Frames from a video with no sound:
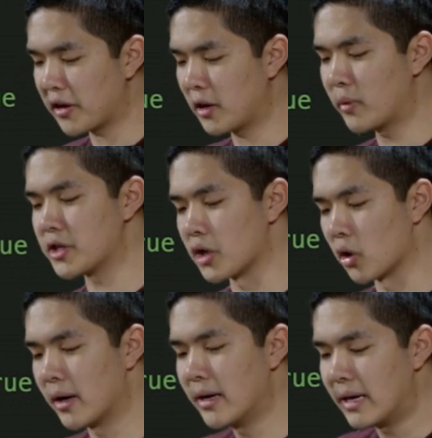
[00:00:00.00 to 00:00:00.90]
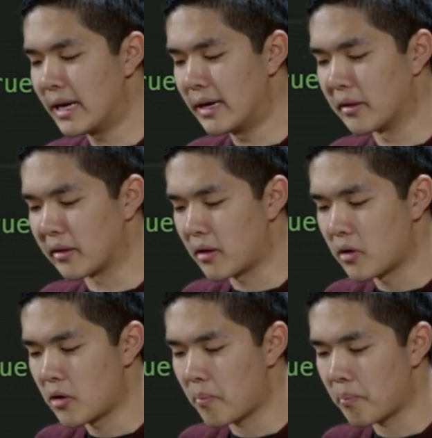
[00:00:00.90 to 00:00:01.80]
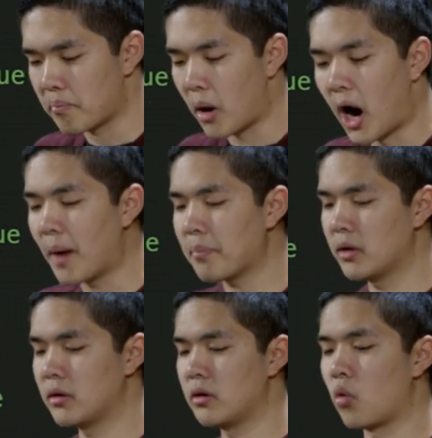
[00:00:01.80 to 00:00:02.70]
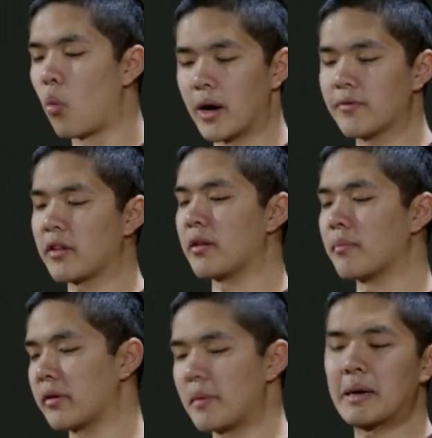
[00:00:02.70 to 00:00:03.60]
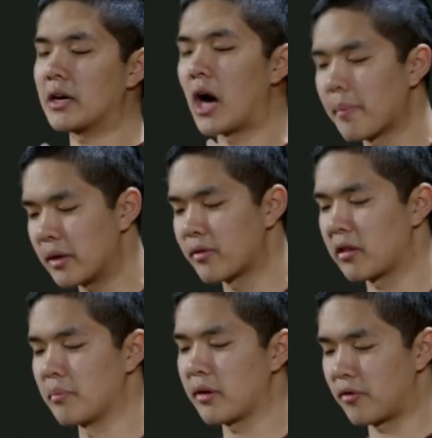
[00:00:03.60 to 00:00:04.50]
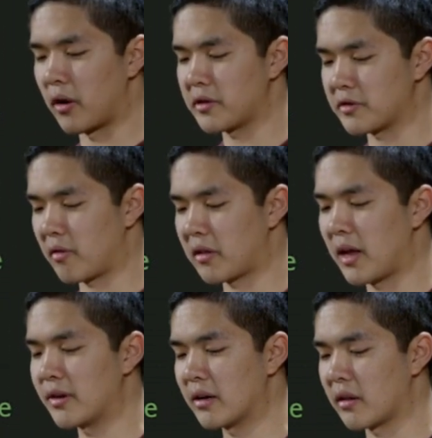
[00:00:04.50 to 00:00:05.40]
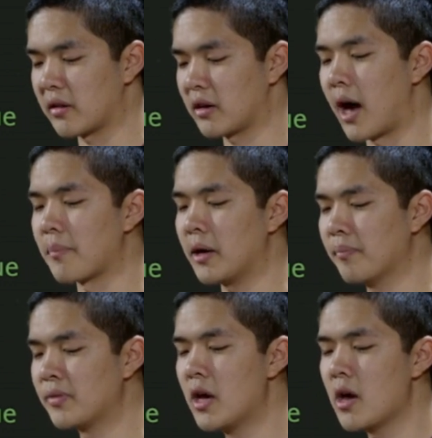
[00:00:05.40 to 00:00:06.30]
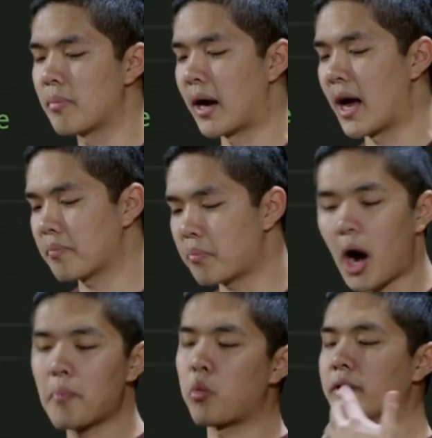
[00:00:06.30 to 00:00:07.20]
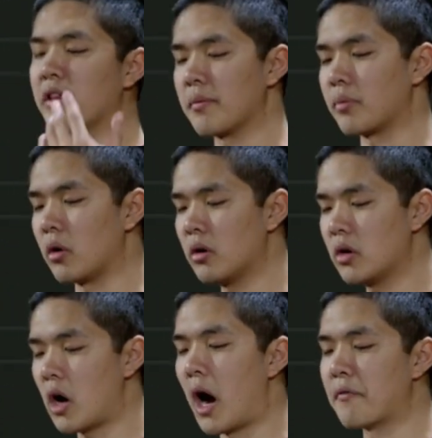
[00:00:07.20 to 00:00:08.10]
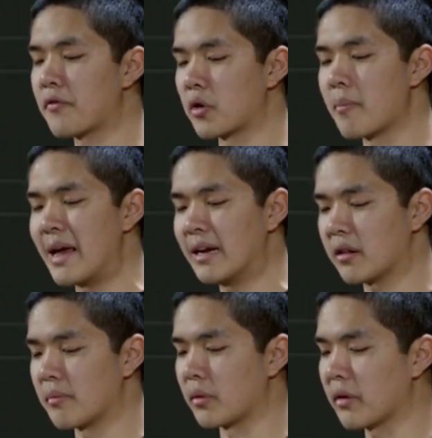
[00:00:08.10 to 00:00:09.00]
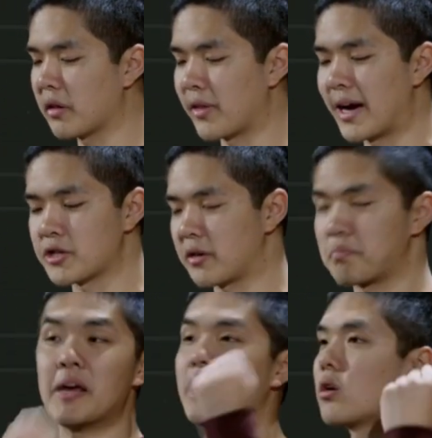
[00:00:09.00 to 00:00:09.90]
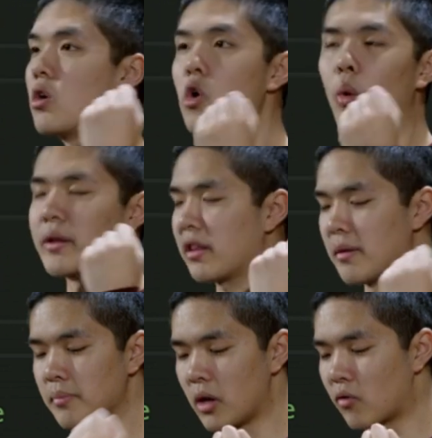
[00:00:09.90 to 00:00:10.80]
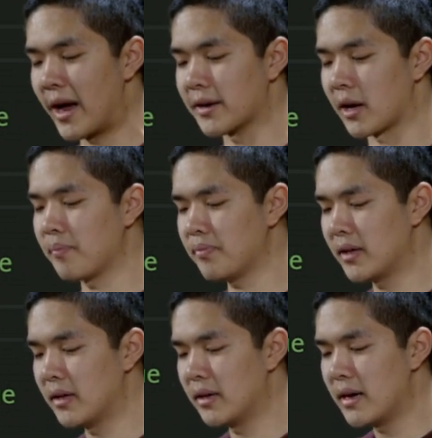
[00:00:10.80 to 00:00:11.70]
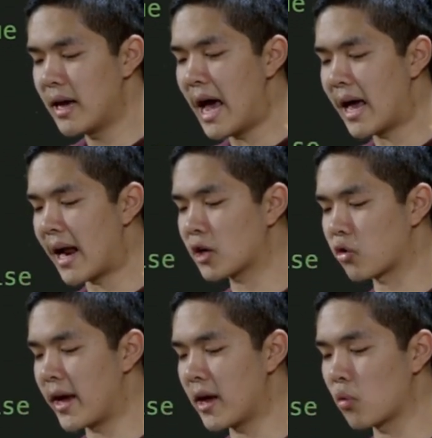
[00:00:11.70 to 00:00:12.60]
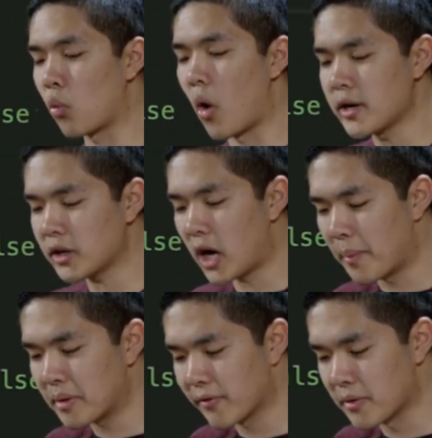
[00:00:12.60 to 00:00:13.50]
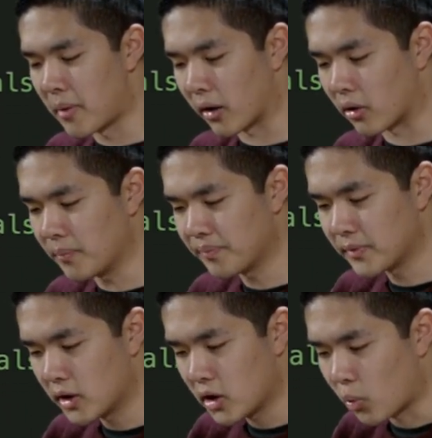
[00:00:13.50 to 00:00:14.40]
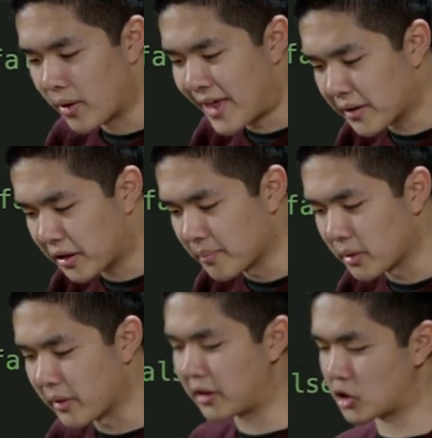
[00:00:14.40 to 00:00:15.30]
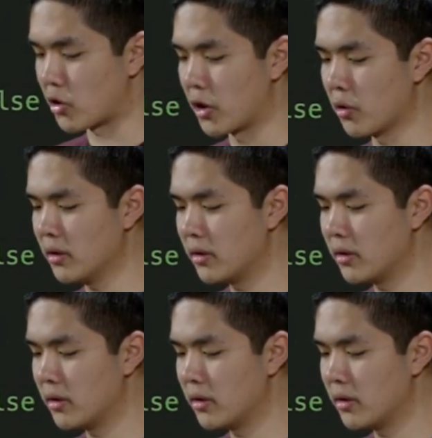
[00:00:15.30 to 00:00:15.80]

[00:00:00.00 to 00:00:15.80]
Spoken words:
thing we do is pop one of the symbols. I make a copy of the symbols first, just to save an existing copy. But I pop one symbol off of the remaining symbols so that I just pick one symbol at random. And I create one copy of the model where that symbol is true.